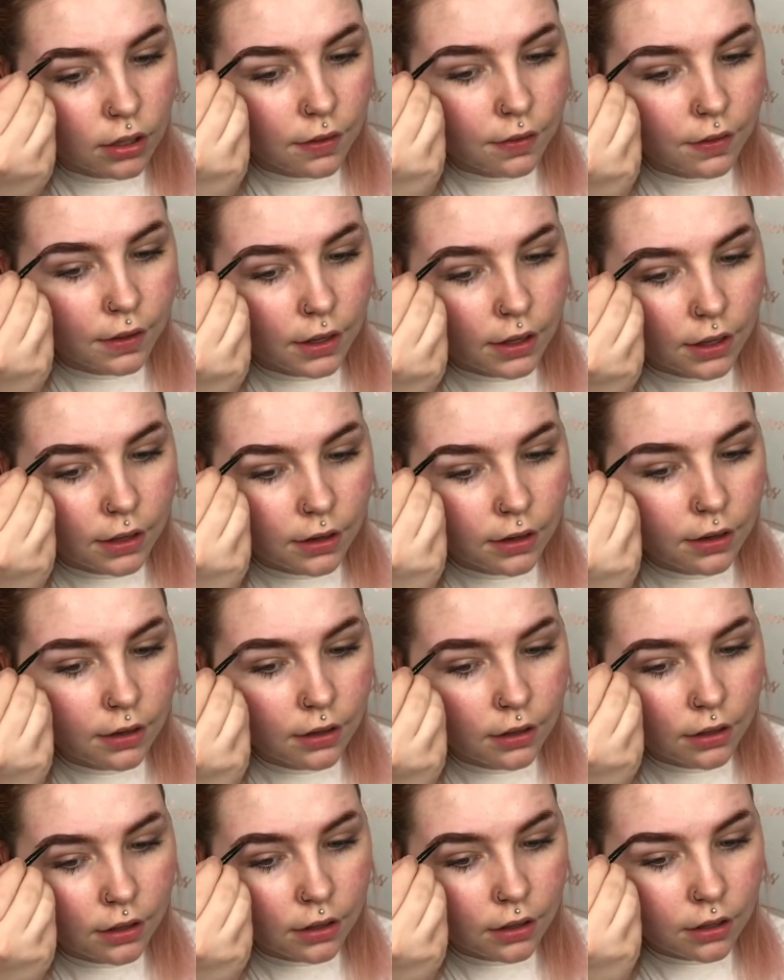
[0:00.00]
And then
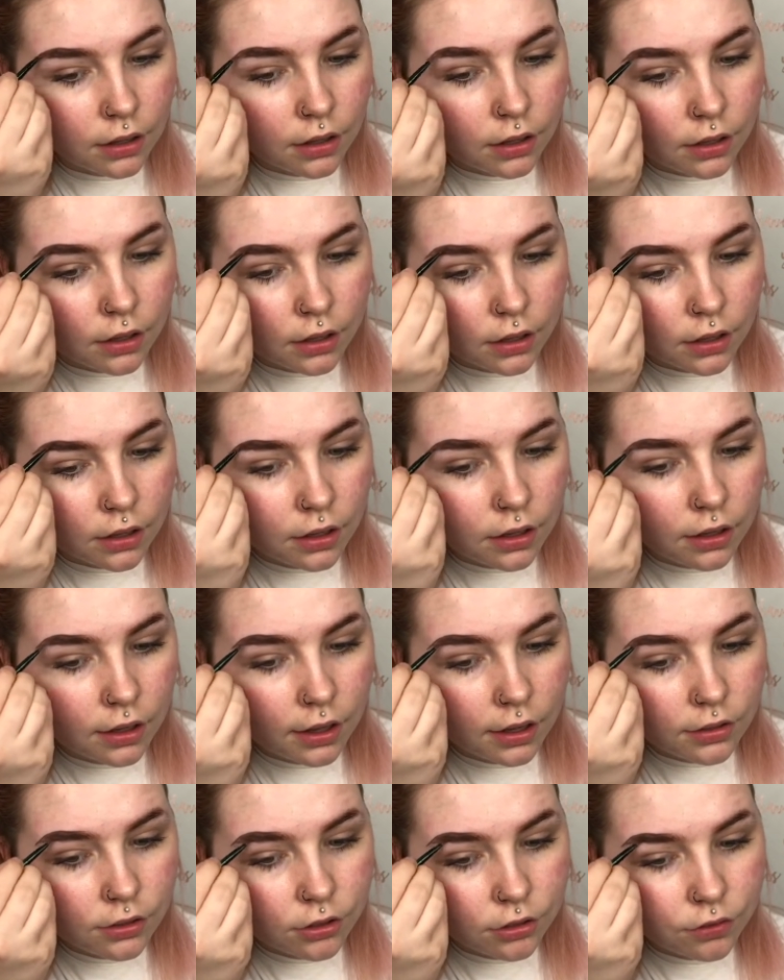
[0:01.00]

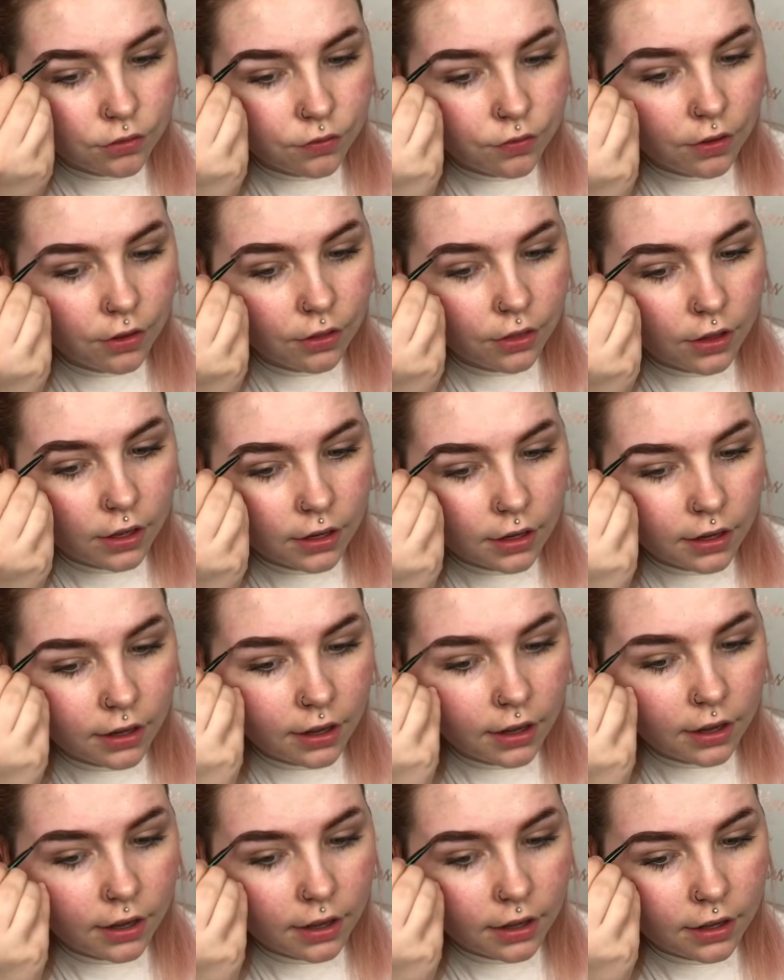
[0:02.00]
I just fill that
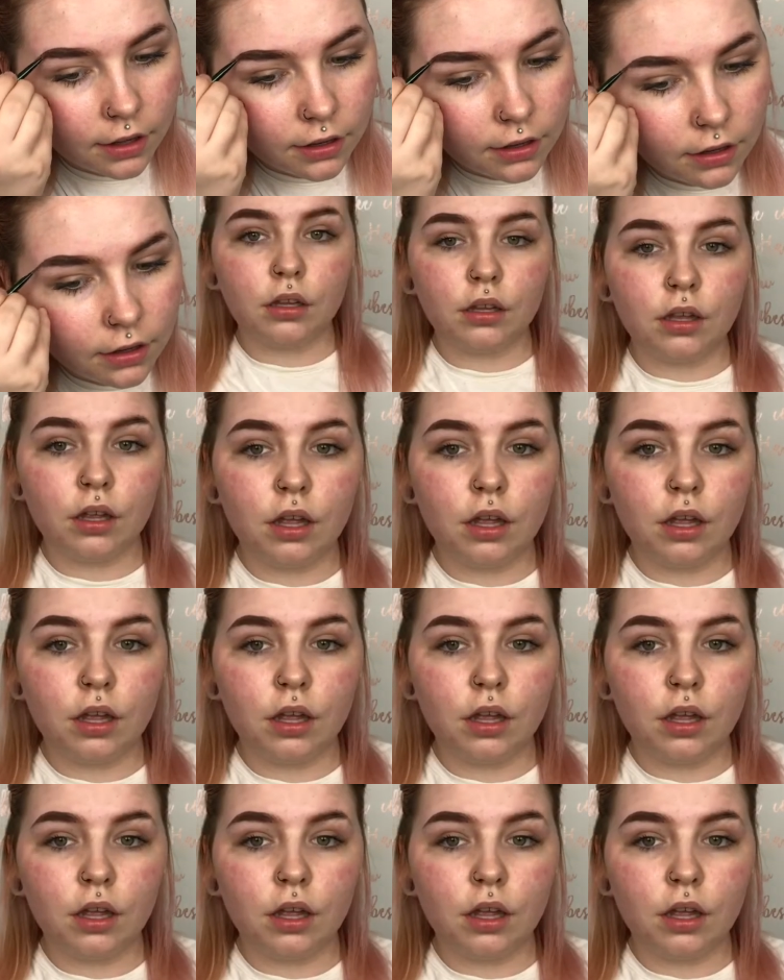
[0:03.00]
in.